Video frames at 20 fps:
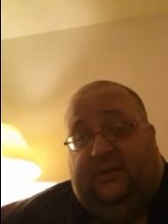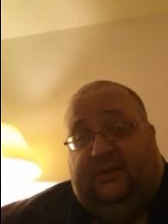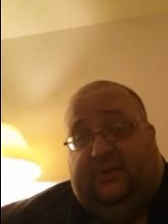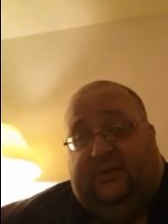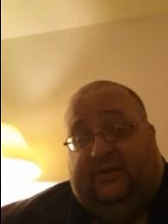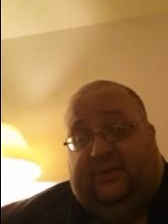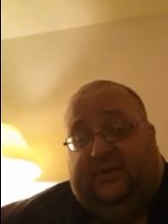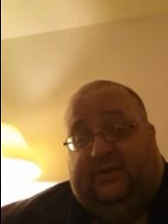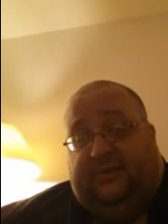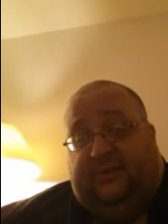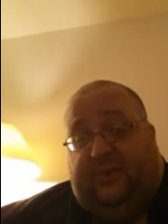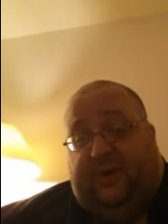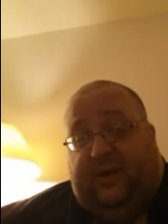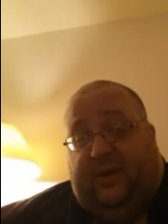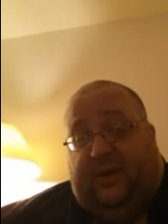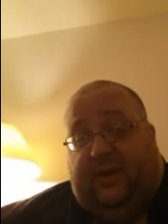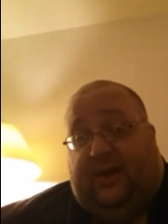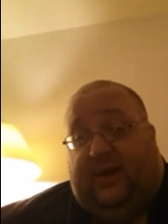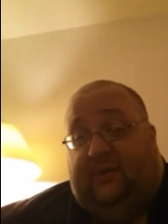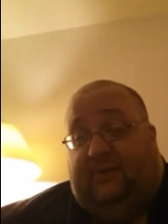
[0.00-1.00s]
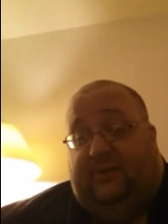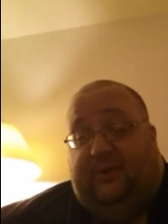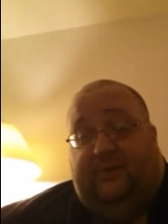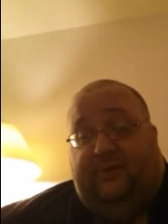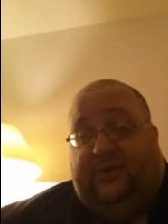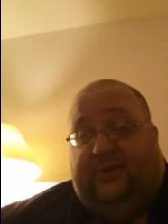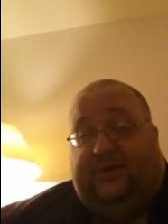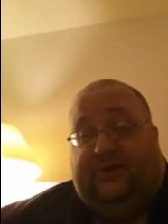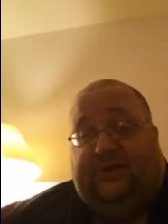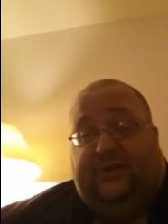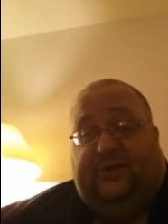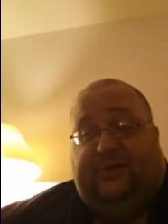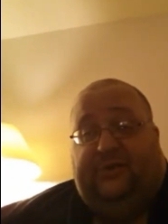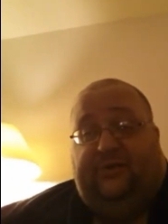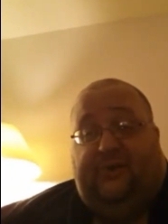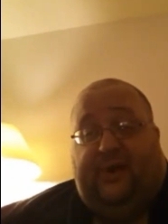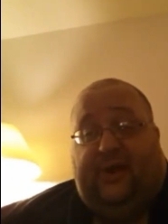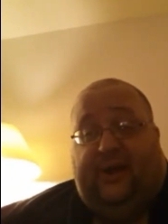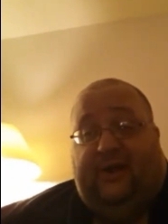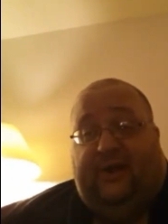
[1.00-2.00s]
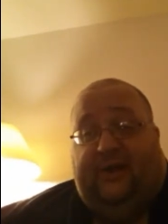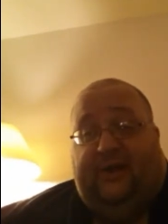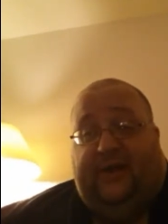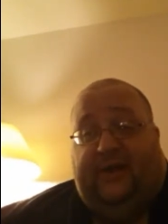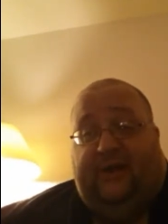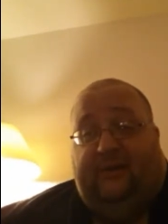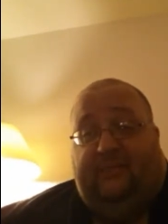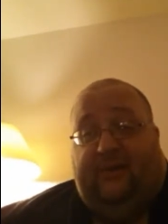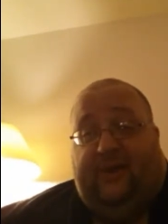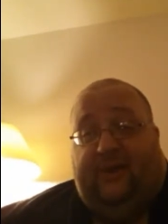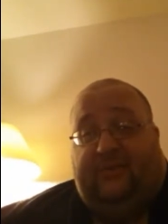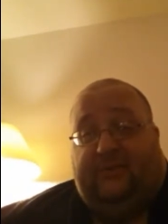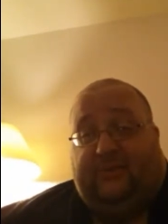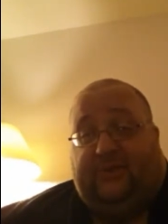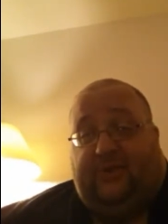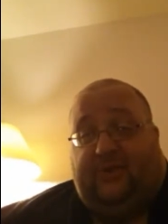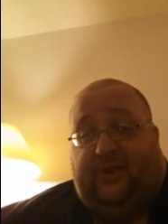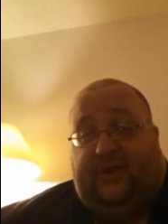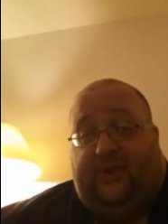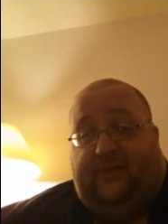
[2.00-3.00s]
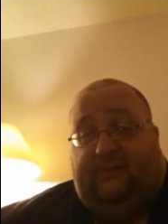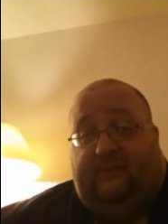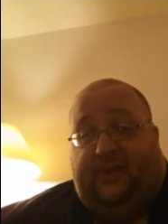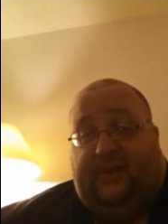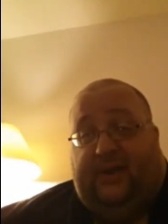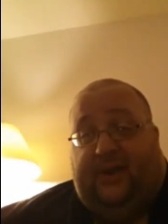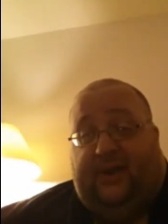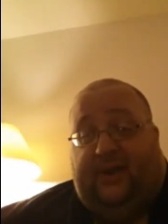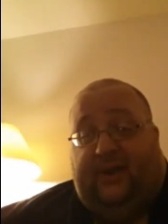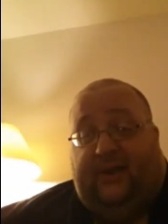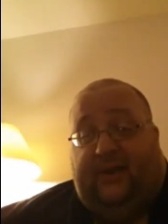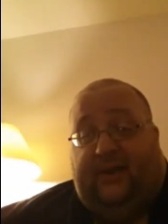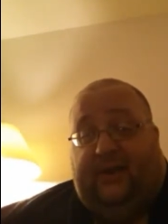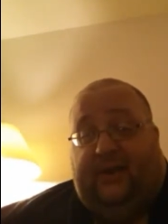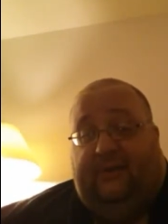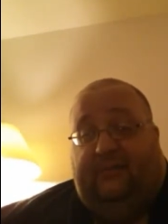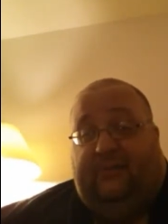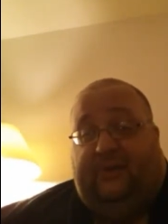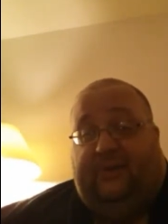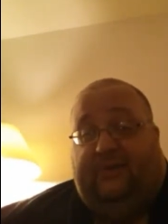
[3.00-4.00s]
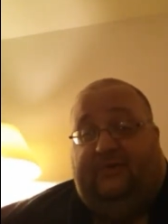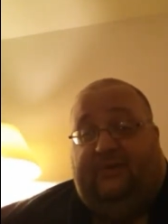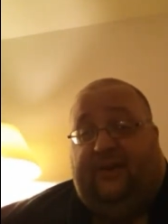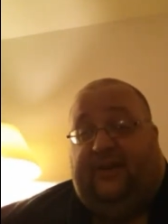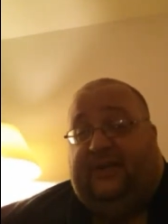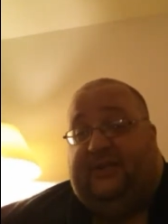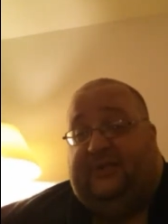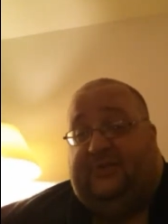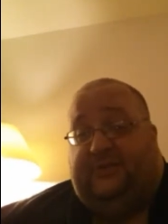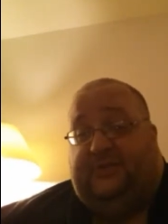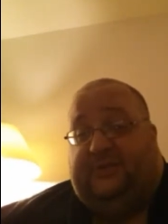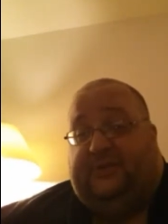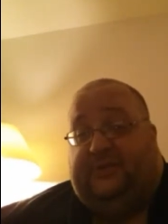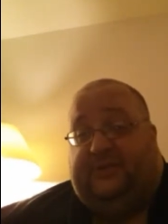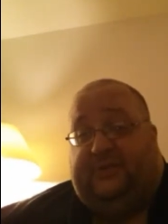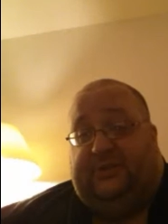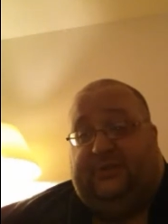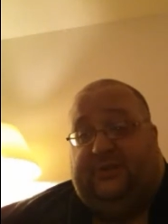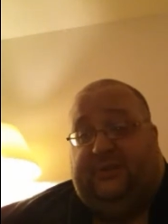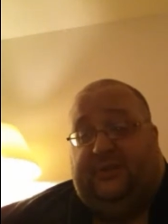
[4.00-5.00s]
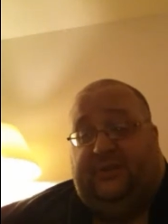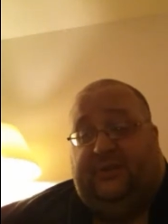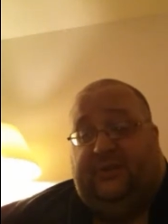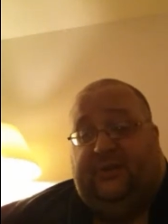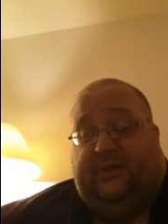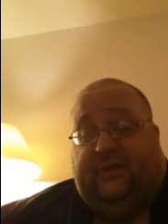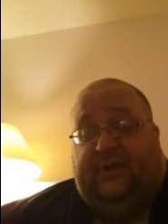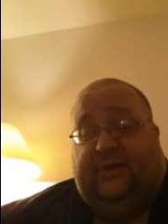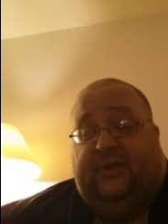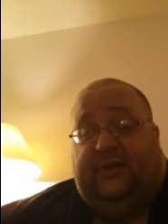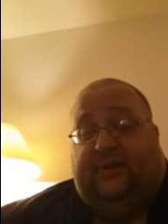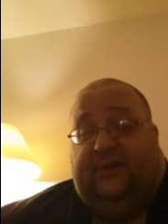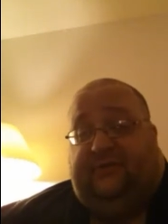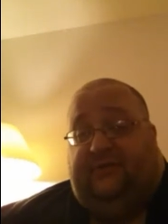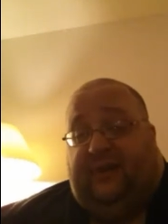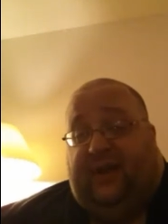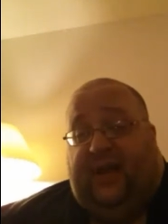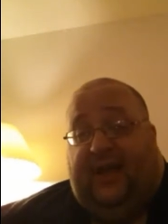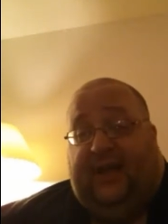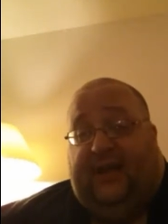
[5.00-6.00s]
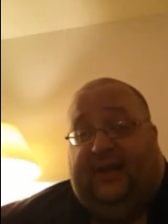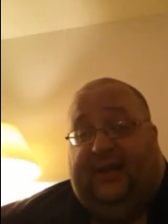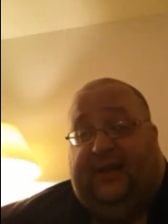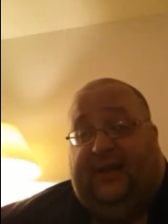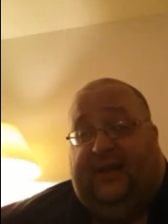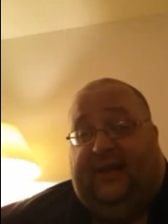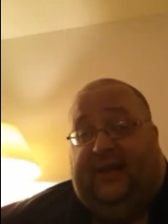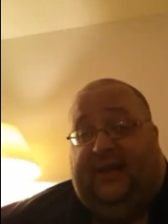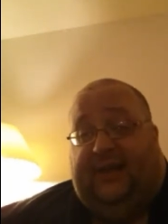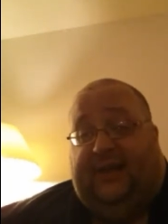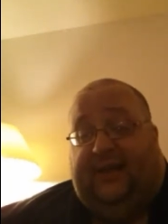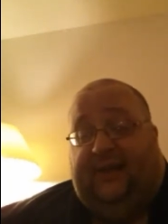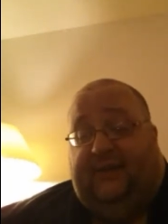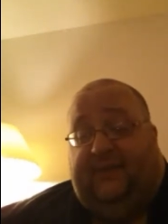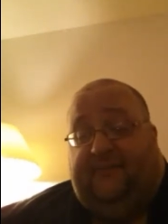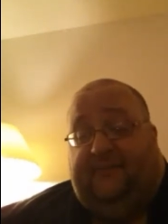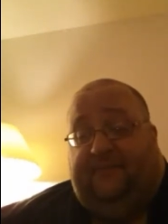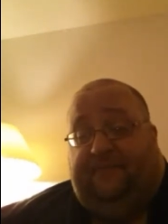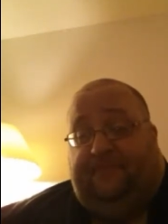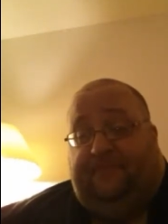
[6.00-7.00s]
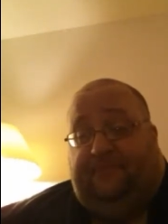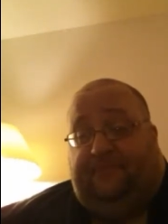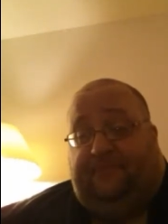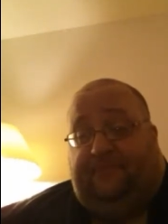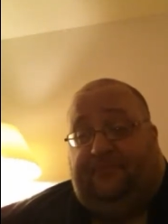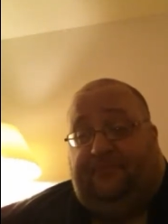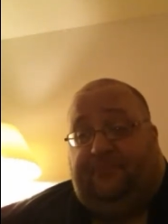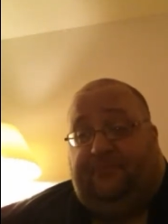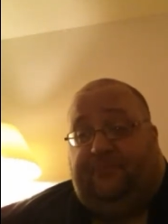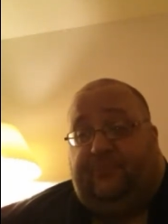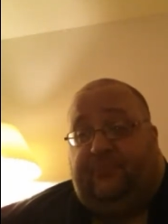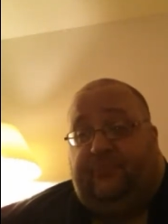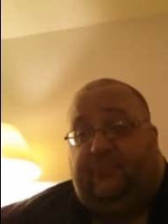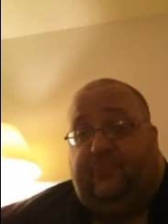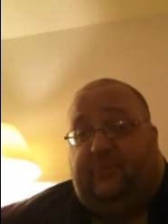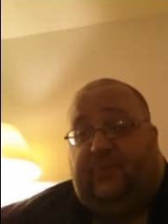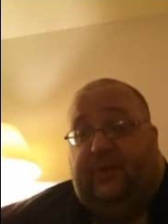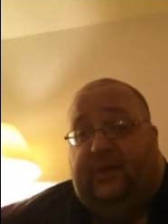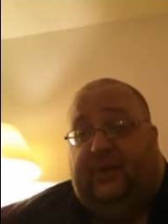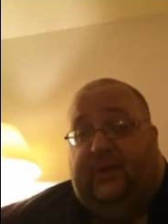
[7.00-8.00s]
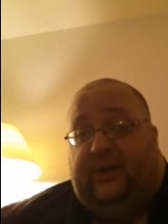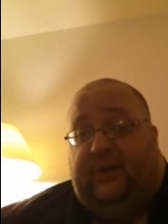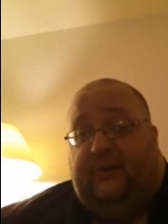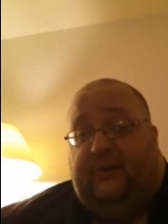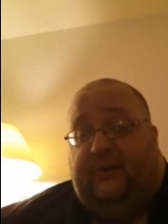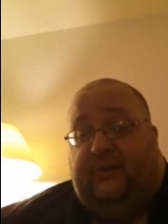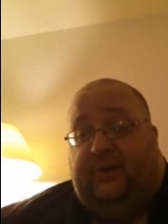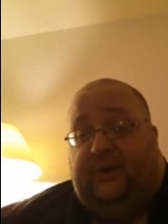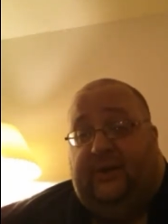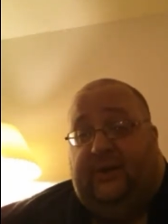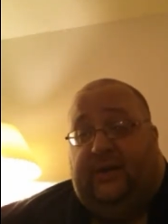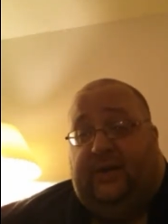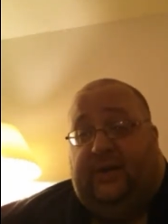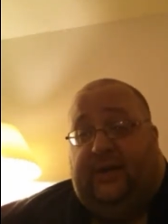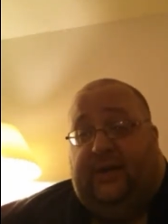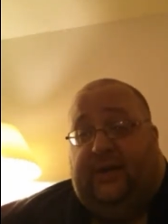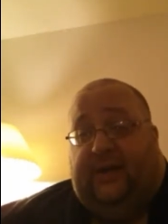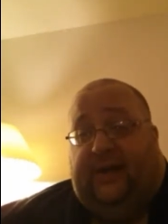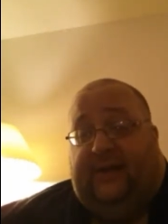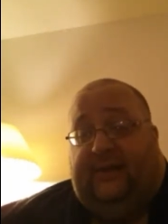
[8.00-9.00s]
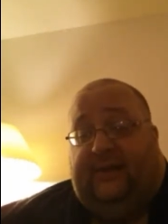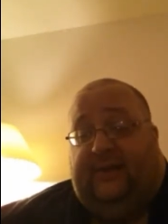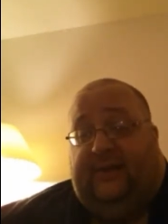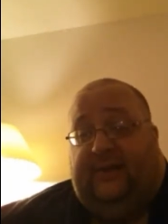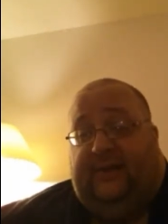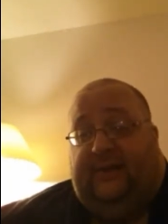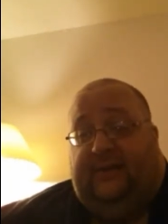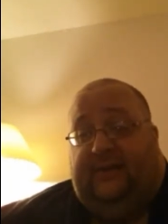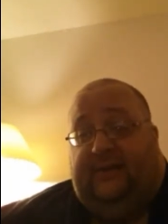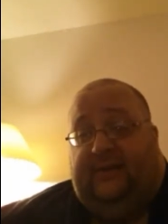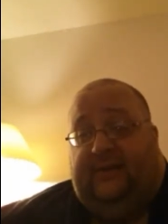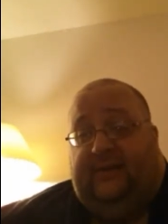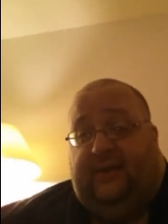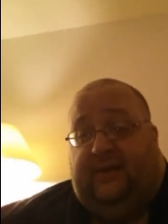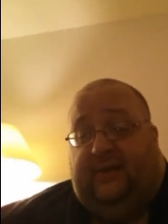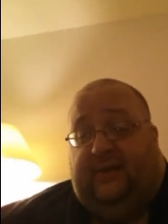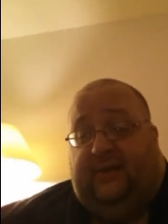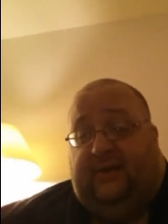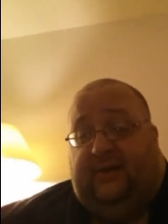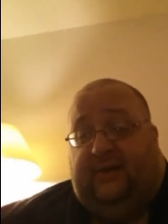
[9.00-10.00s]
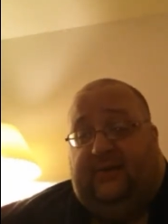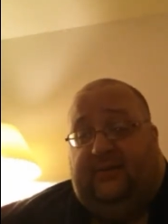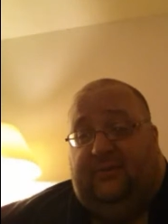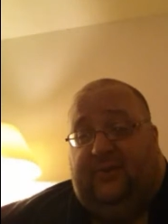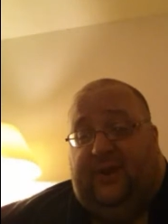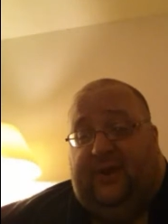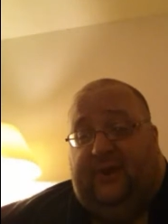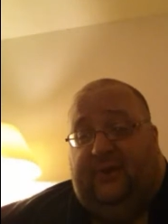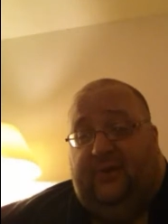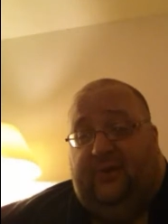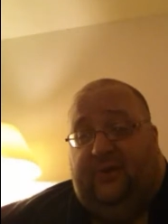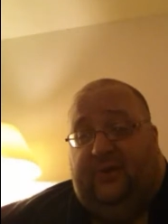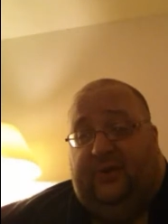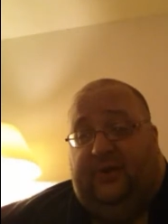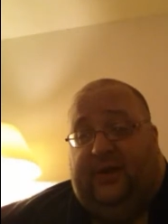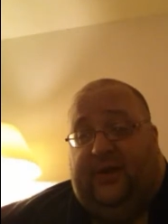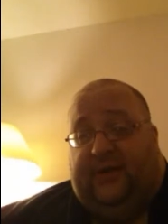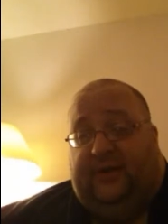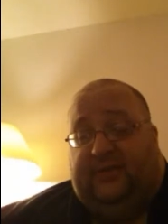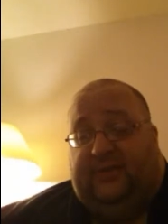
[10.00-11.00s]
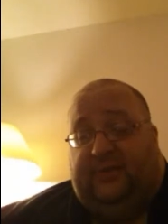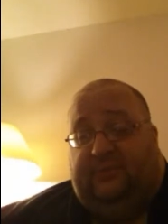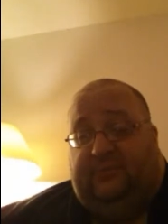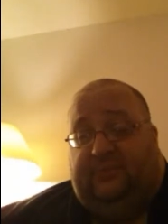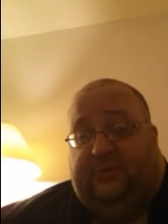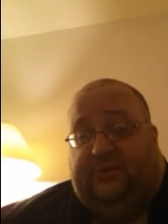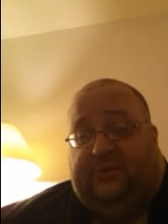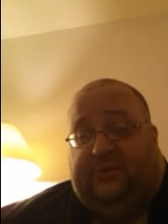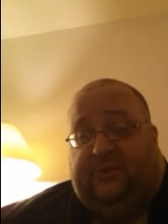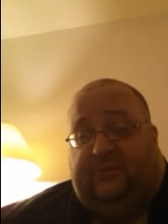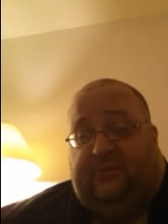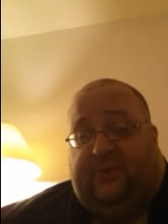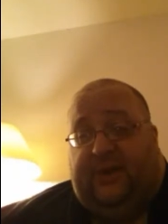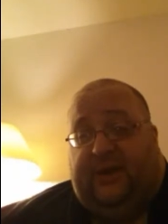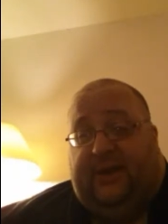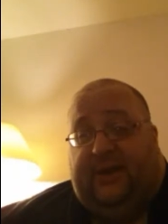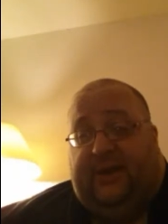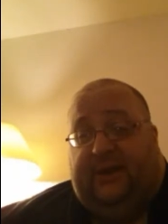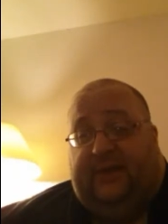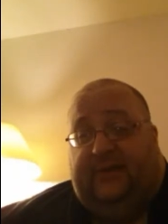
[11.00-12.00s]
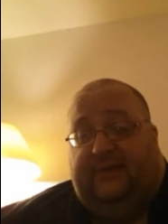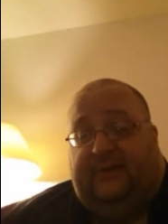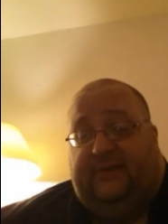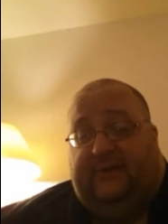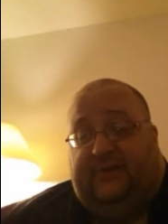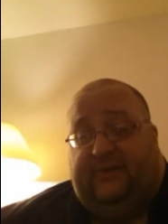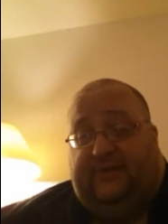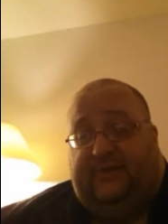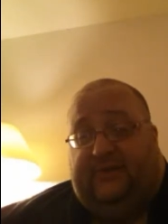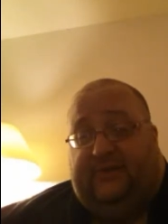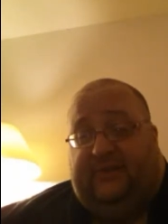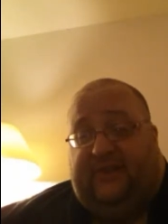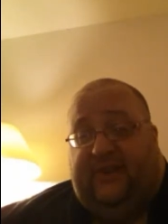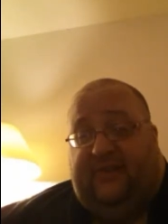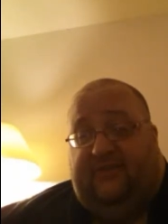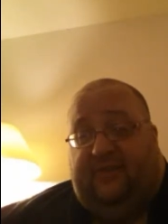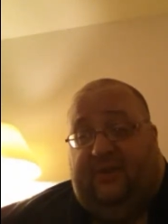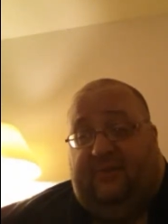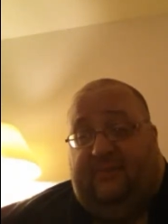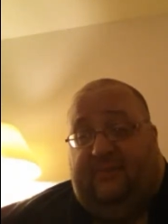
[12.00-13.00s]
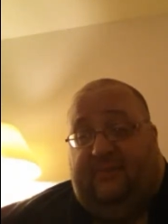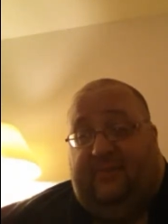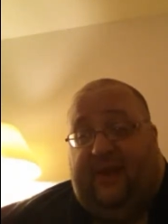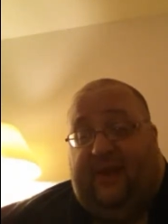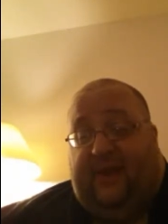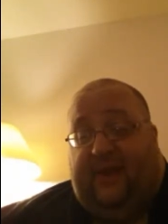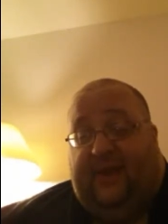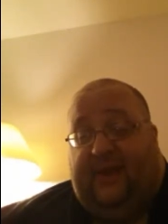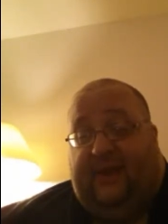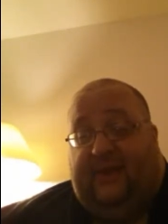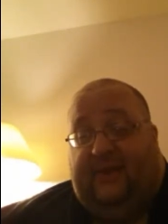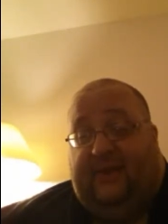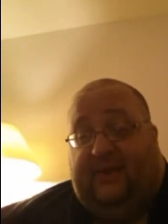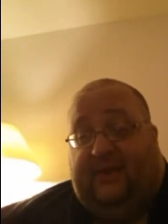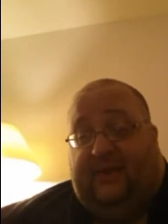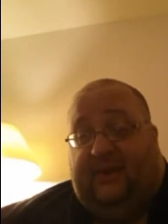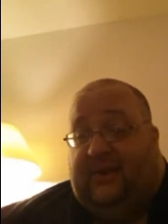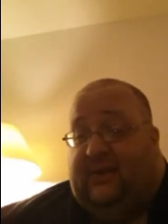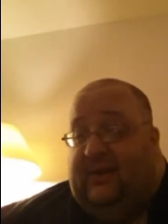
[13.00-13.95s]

which we I knew when he turned around, Daniel Bryan was already in midair, hit him in the face with the the flying knee, you know. And then uh, Randy Orton actually pushed somebody into Stephanie McMahon,